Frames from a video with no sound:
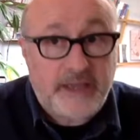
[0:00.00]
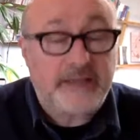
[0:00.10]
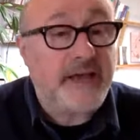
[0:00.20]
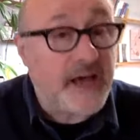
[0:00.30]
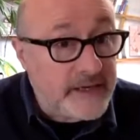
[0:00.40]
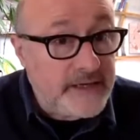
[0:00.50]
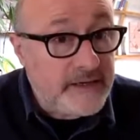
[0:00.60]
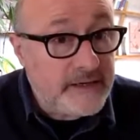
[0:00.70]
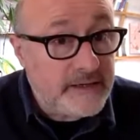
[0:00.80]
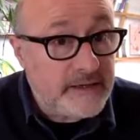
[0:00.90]
And
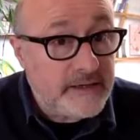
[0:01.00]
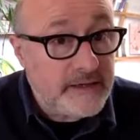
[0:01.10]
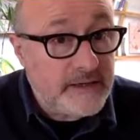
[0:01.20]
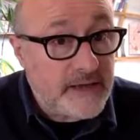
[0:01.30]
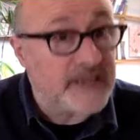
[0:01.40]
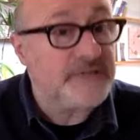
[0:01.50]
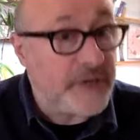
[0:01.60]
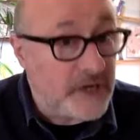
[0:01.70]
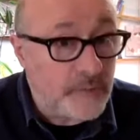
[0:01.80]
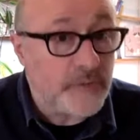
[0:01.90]
Kari has
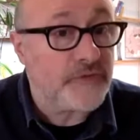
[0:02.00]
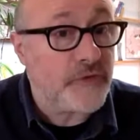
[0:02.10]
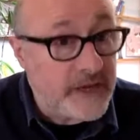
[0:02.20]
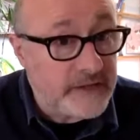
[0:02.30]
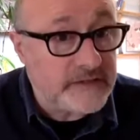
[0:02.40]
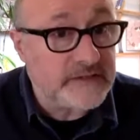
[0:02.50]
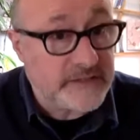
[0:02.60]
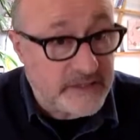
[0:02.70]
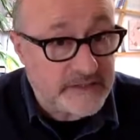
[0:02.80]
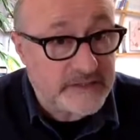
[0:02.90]
become a friend
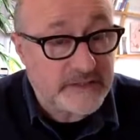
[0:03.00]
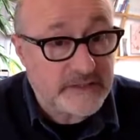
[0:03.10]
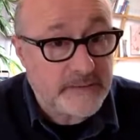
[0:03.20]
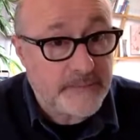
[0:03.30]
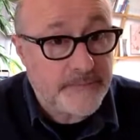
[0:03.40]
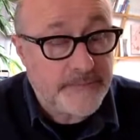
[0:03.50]
since,